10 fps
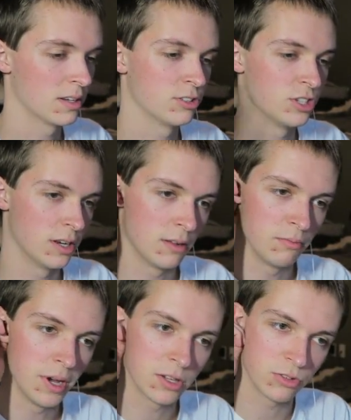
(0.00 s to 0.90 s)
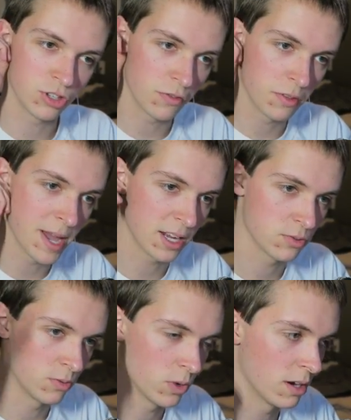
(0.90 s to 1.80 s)
Shit, might as well just go for the
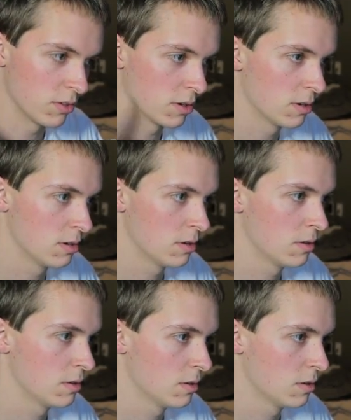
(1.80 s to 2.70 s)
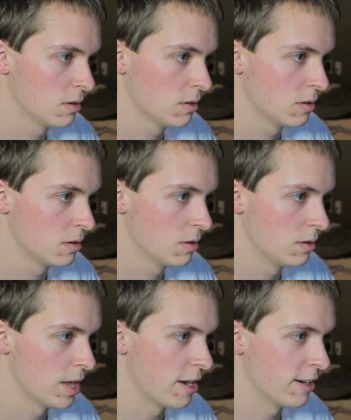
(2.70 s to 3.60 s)
max one, whatever.
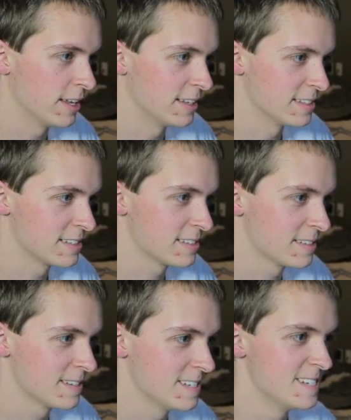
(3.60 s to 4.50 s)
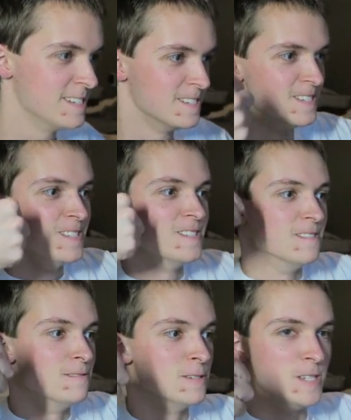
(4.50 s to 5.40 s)
There it is.
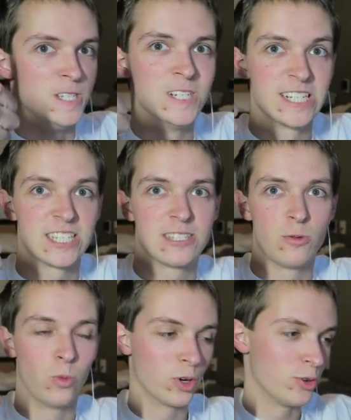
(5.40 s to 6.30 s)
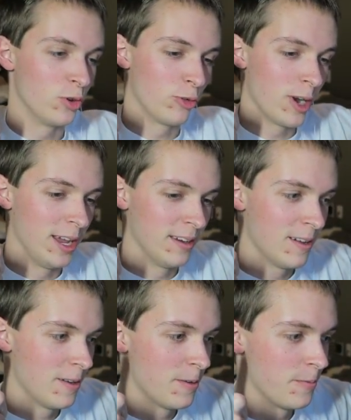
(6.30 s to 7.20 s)
Yes, we're doing great.
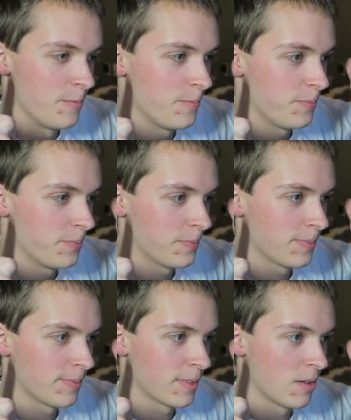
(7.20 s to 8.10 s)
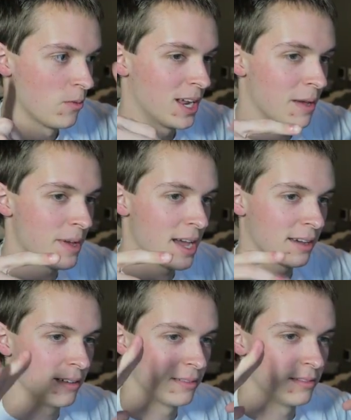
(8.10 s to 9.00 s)
When I get
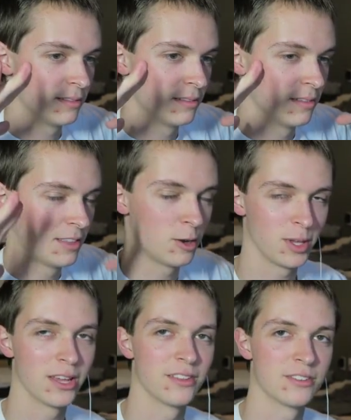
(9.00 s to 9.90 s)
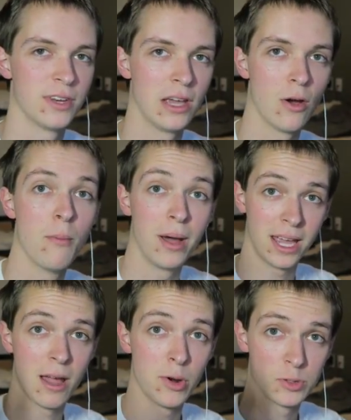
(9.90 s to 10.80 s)
back, that'll be the end video. My
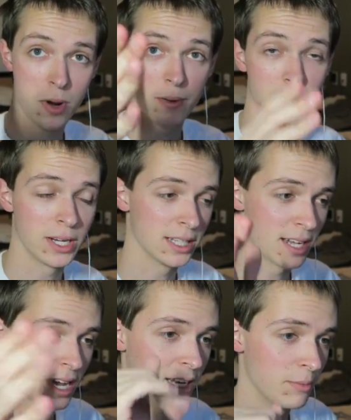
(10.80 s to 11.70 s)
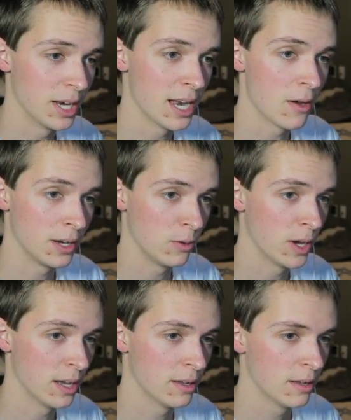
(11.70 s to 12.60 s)
camera is probably going to die any minute now
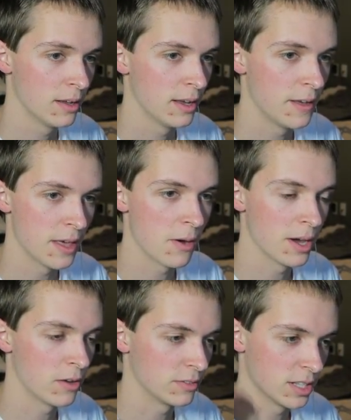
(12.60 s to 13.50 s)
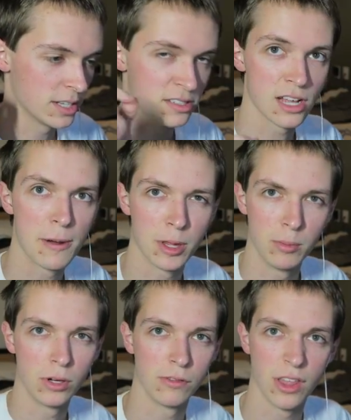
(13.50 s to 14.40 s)
anyway. And that way I don't have to like stop in
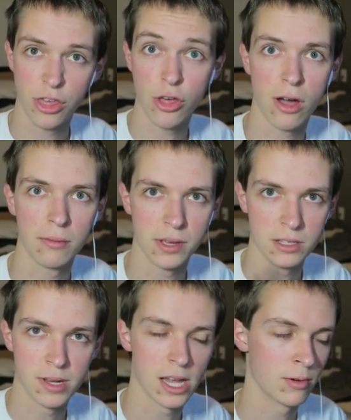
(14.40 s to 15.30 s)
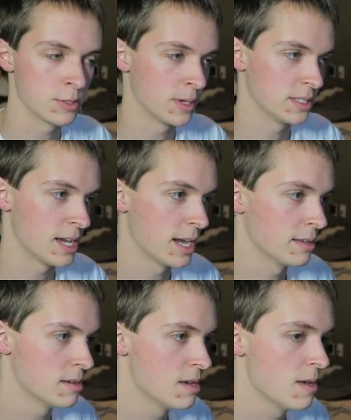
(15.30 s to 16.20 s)
the middle of a thought because my camera's about to
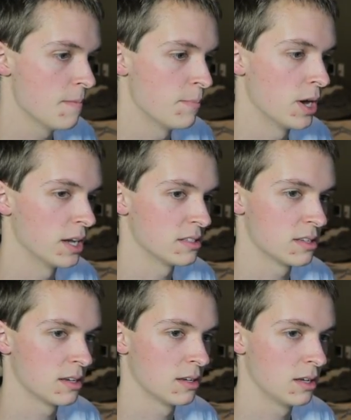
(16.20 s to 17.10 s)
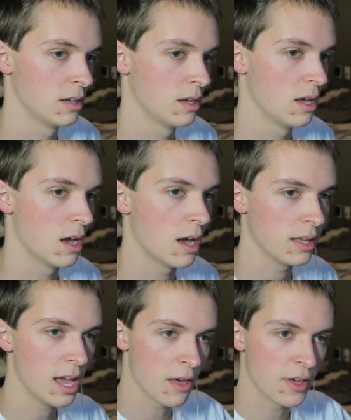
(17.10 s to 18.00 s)
die. But
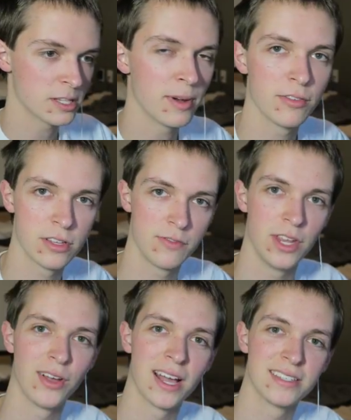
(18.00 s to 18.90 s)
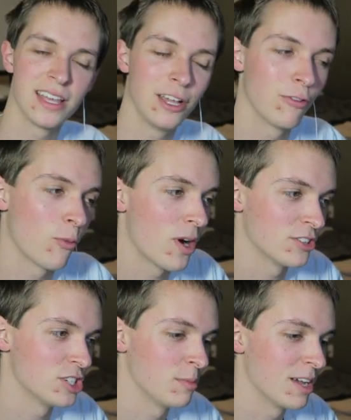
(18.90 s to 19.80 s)
yeah, that's about it for this video, guys. Thank you for
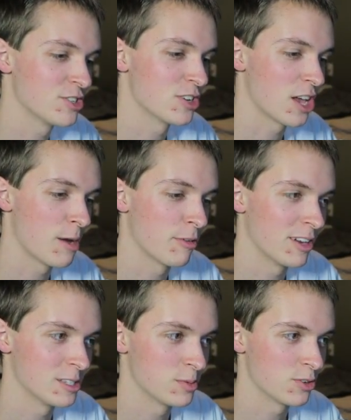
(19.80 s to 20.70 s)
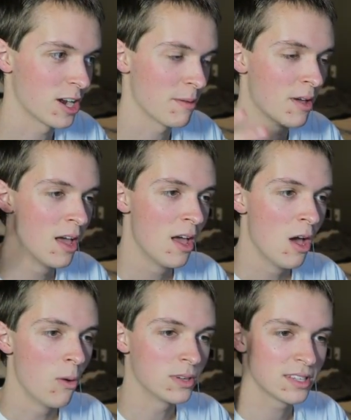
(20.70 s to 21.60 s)
watching. Make sure to comment, rate, and subscribe.
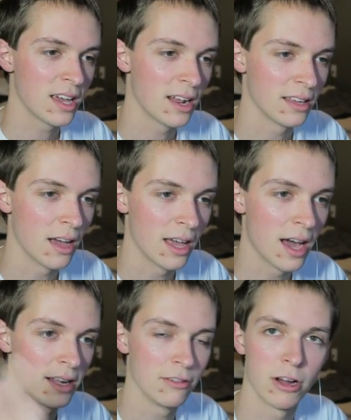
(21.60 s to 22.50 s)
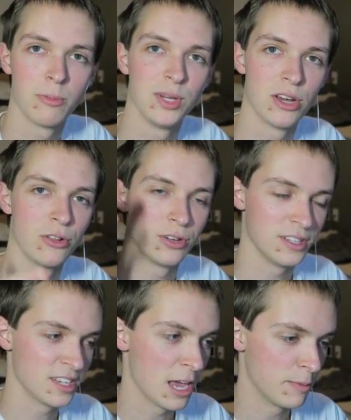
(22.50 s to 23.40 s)
Once again, I highly recommend
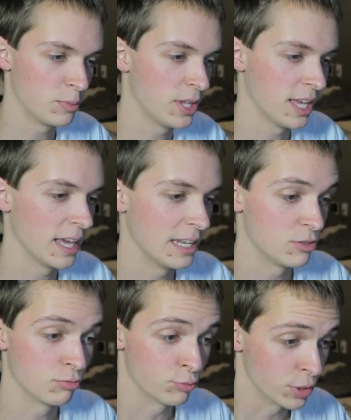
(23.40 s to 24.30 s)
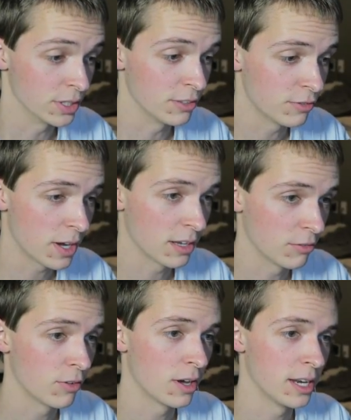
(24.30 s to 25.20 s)
downloading this game and playing it. It's really
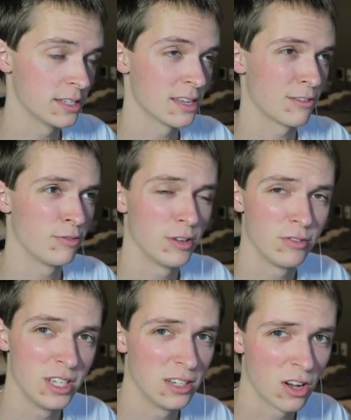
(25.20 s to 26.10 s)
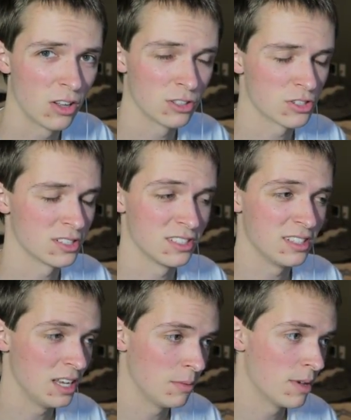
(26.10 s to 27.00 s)
fucking fun. It's like $15 on
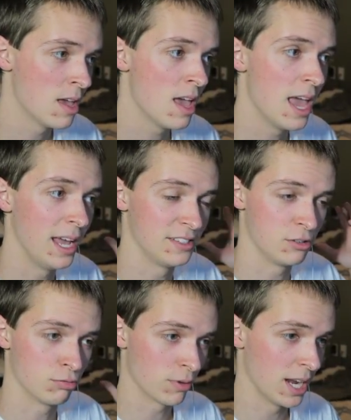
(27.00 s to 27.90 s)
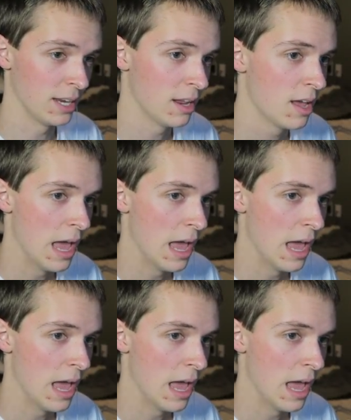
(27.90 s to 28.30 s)
Steam. It's great.